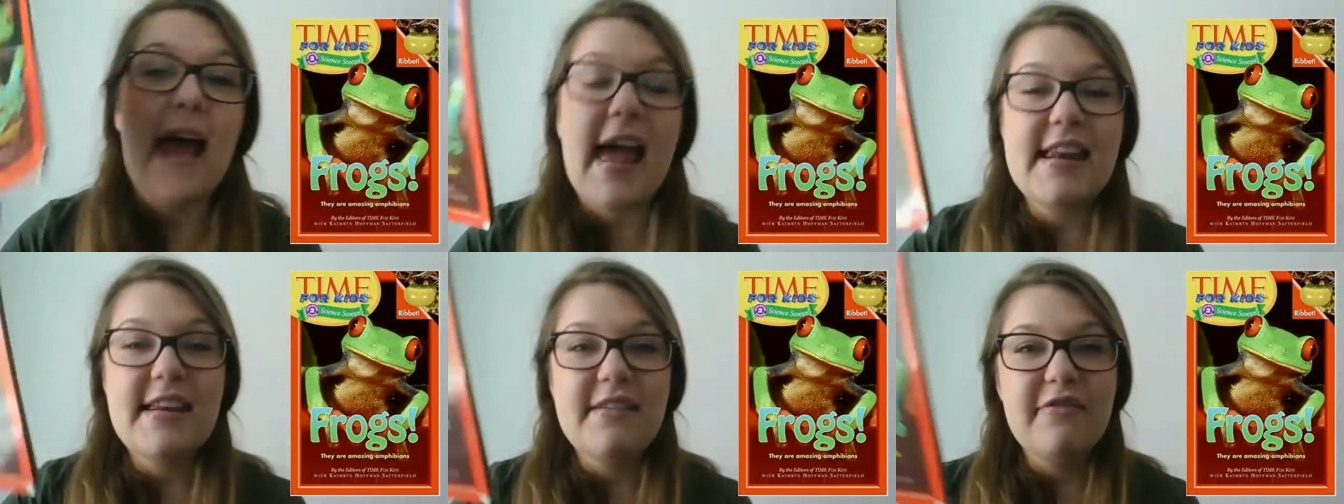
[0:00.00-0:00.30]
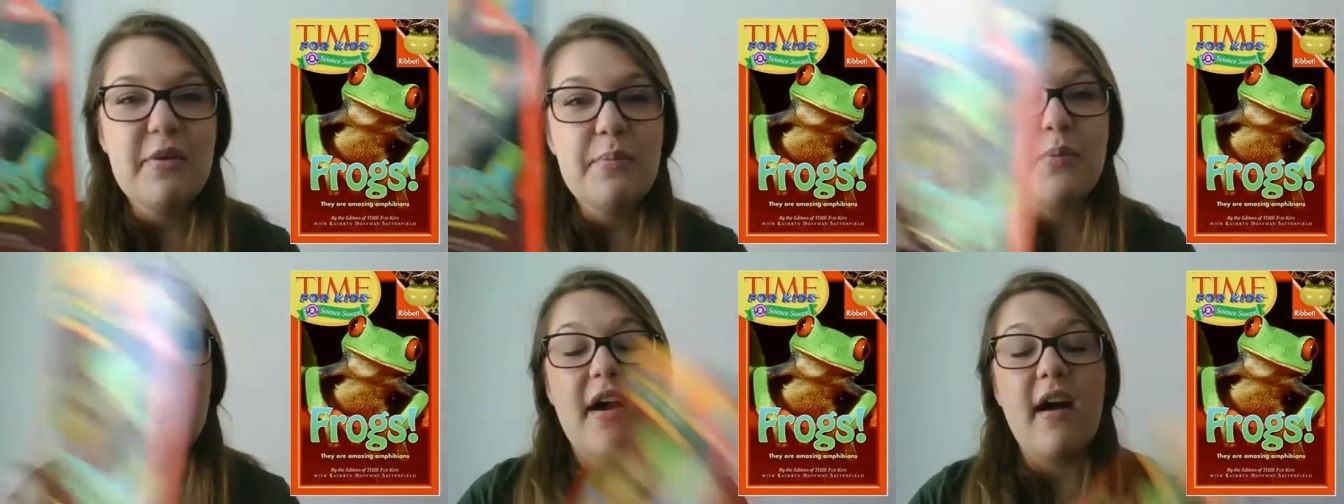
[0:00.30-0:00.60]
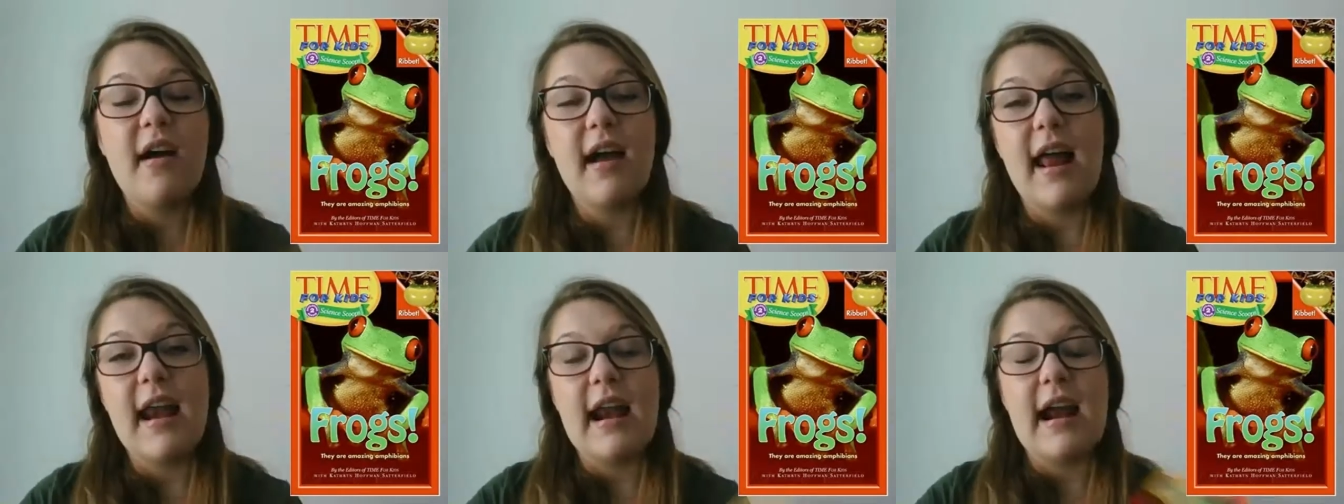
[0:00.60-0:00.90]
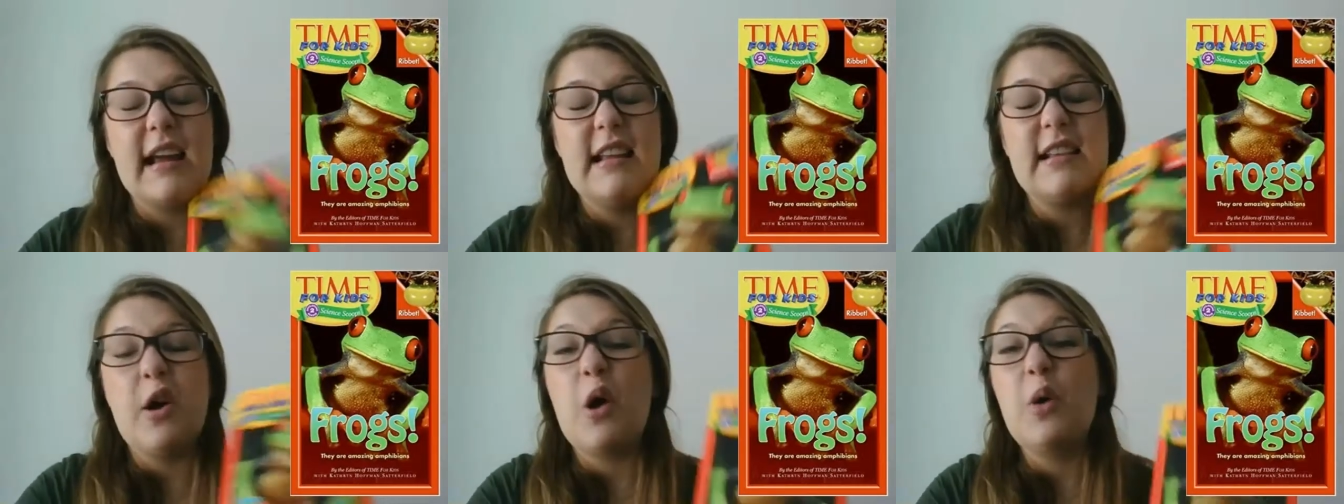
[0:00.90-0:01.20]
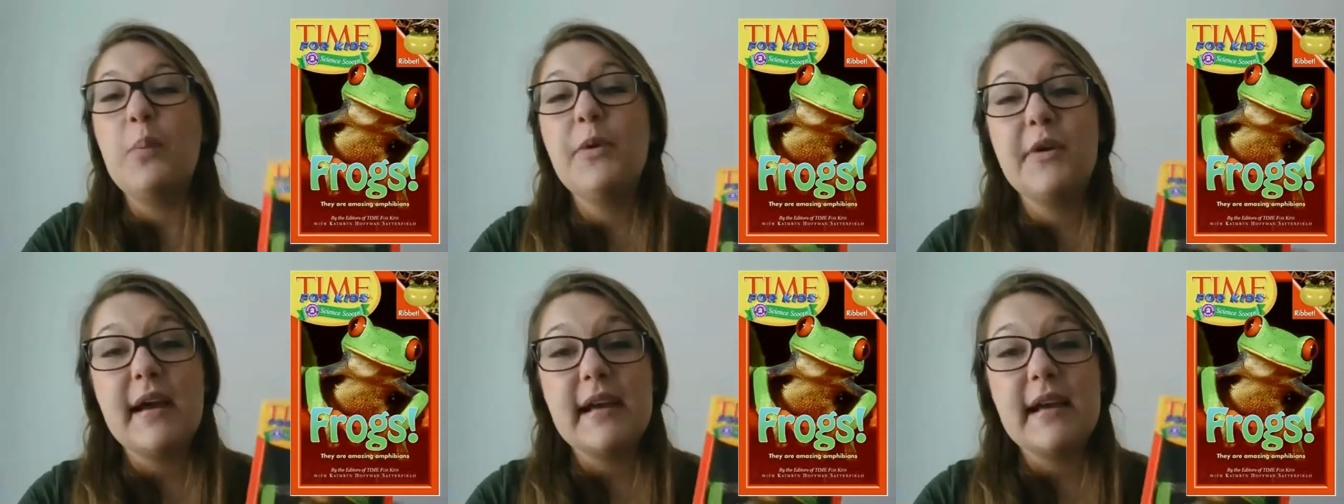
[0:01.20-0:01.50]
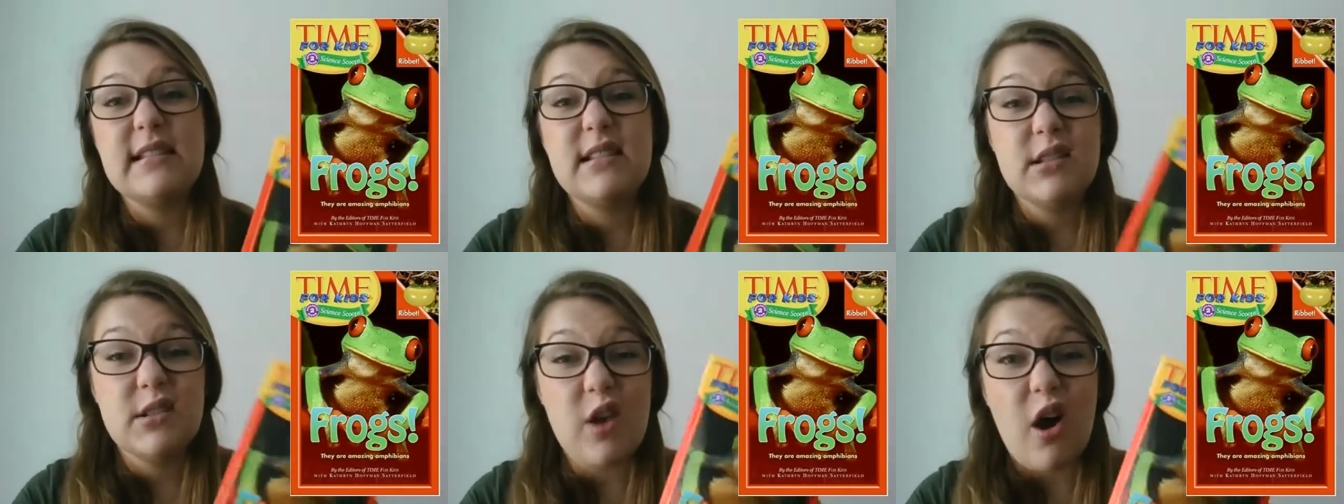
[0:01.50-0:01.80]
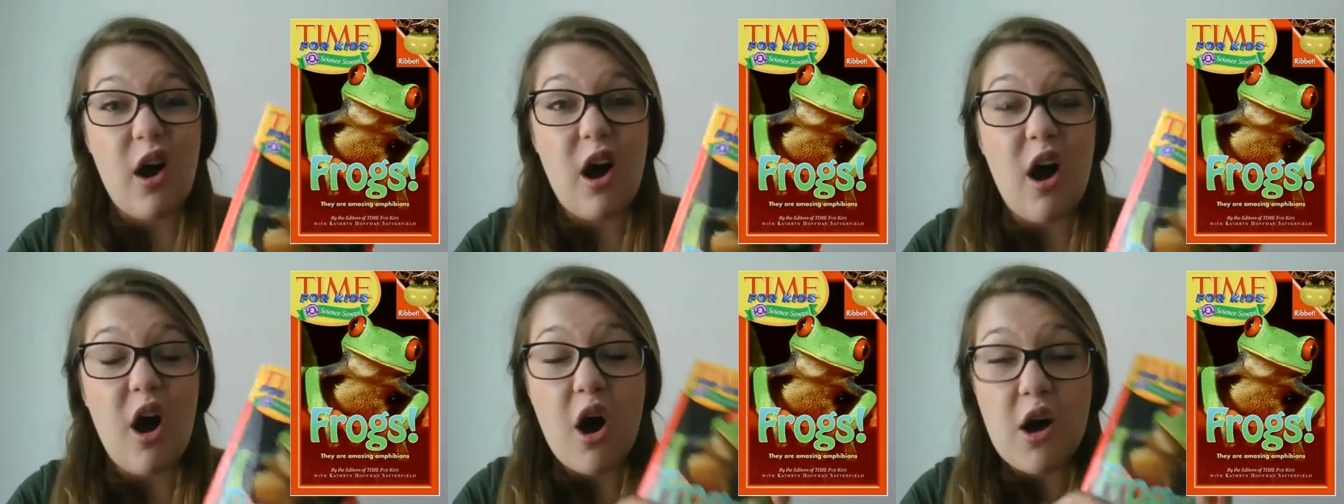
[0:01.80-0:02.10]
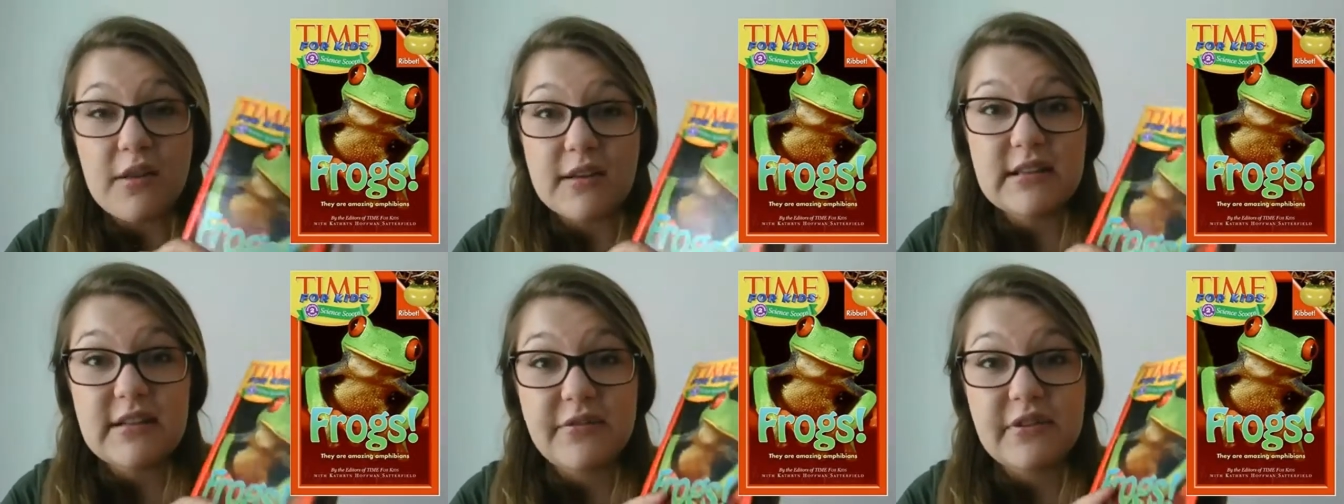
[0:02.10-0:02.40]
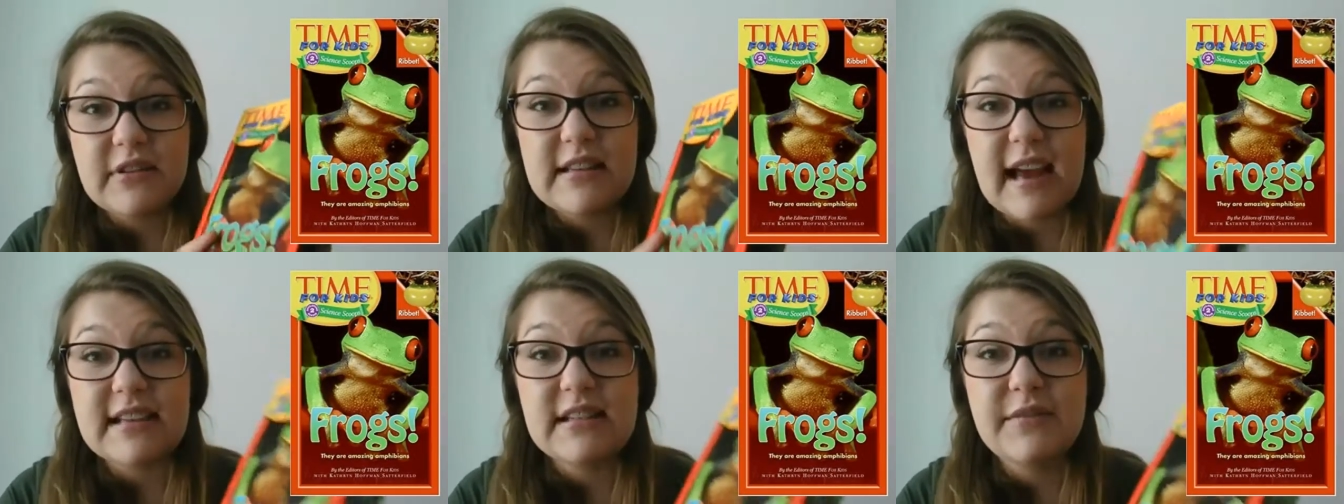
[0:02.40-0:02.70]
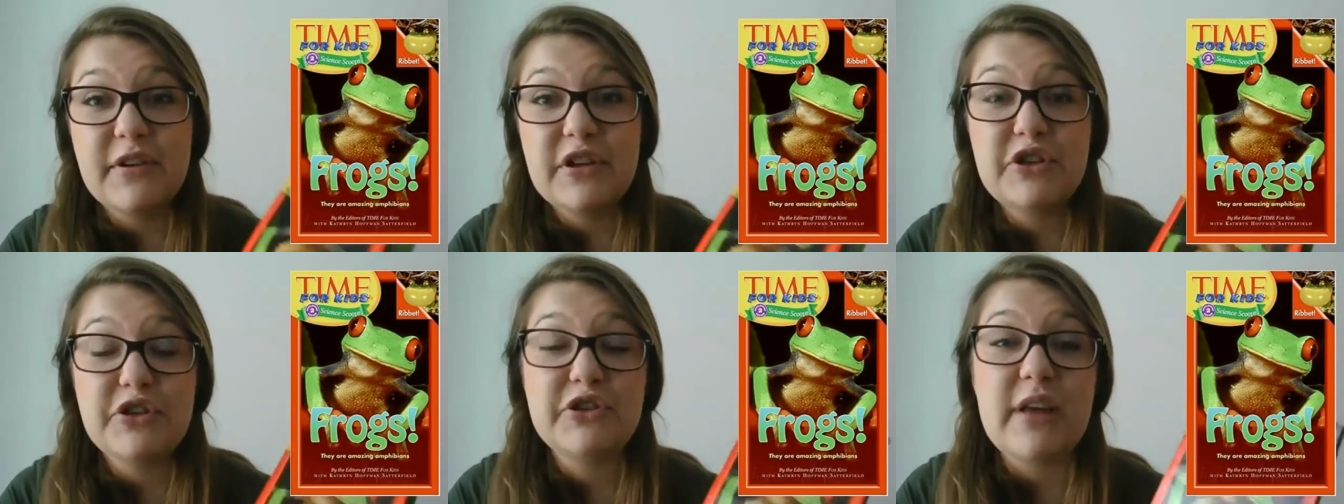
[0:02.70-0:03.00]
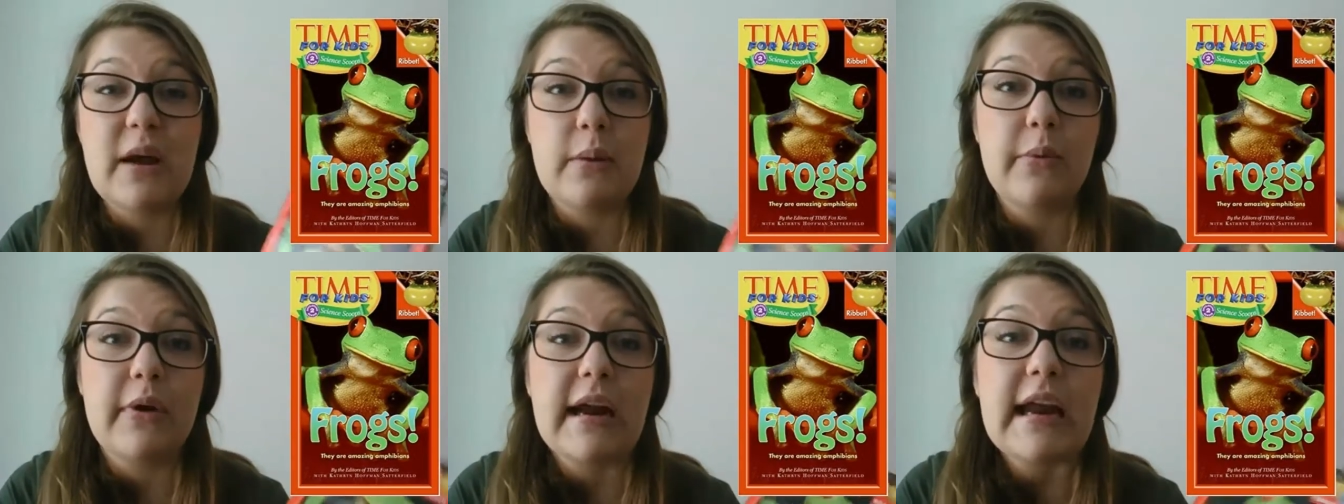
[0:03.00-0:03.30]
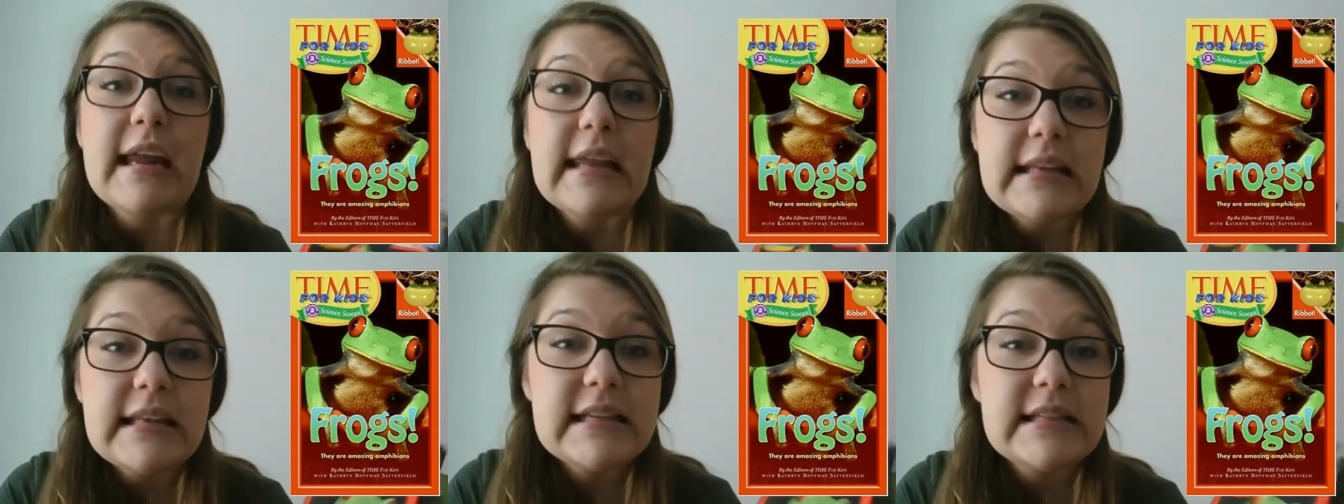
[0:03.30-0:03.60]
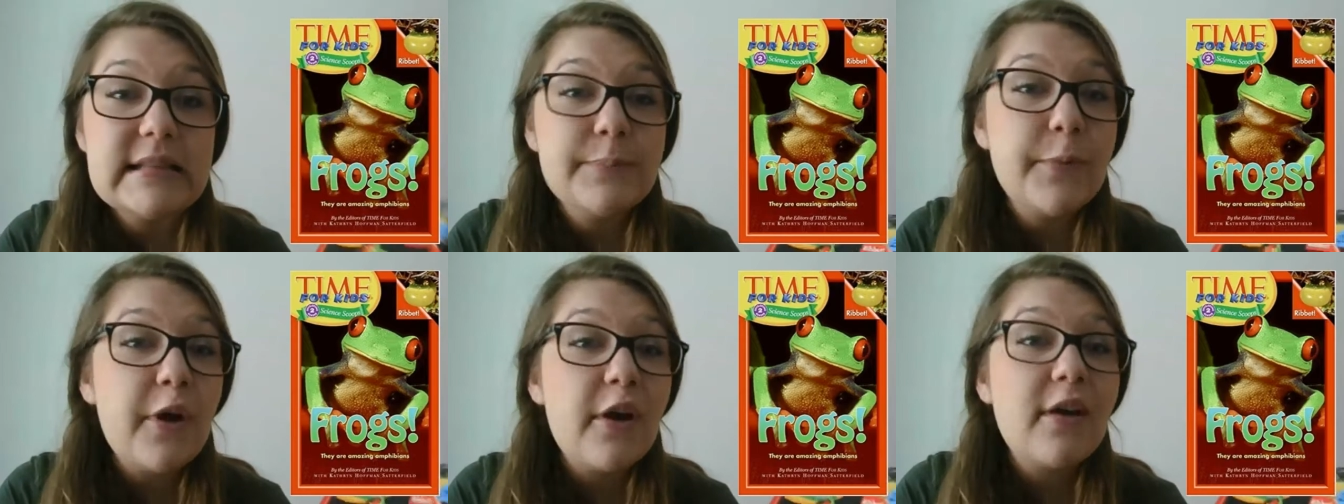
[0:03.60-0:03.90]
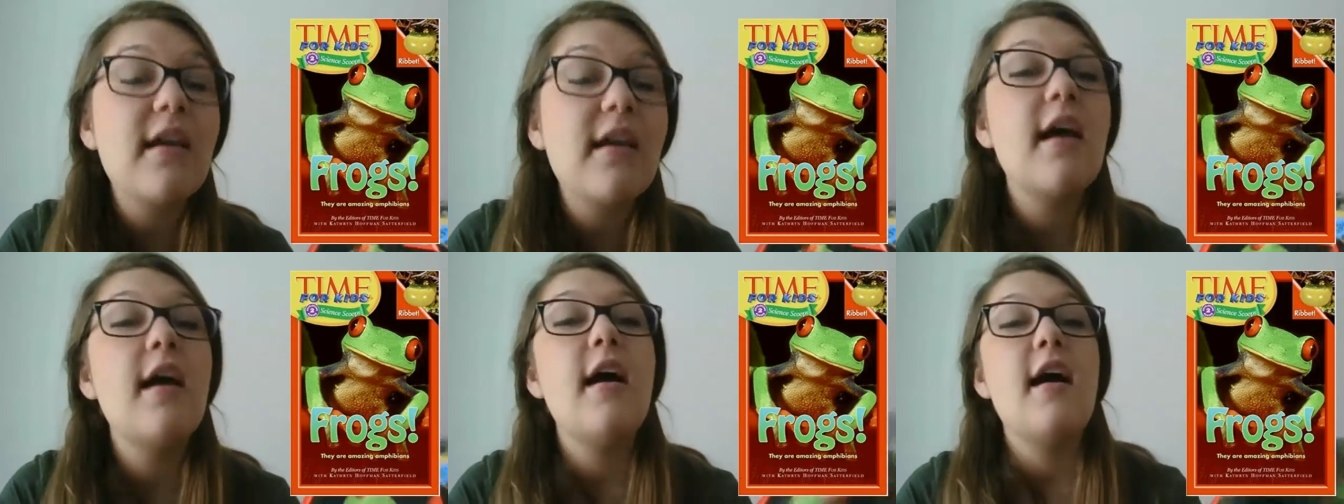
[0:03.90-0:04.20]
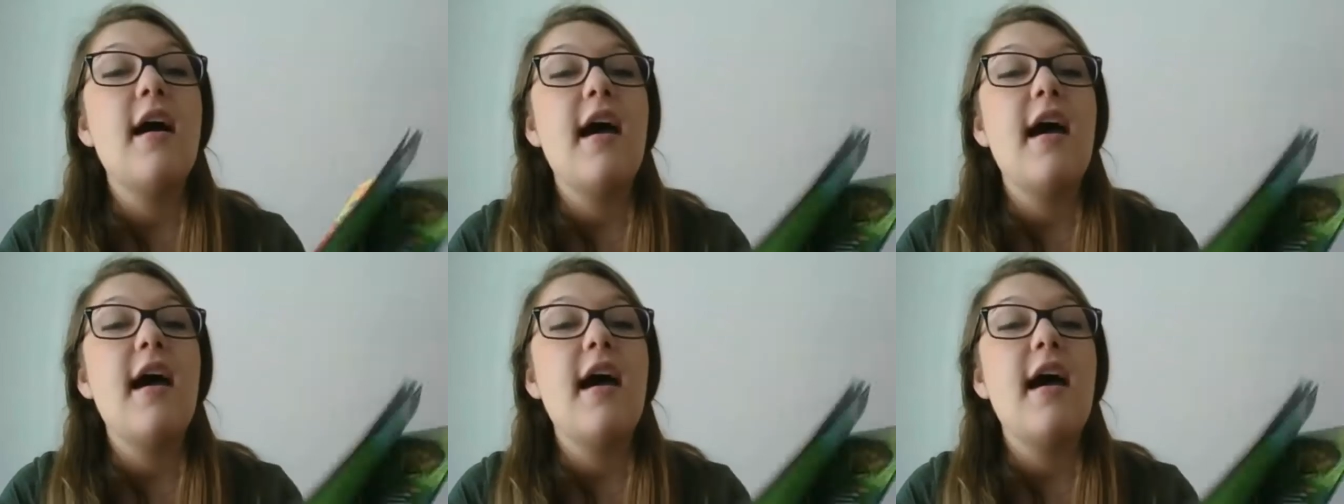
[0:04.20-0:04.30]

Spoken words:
End of the book, and I hope you guys saw all the different text features that were in this book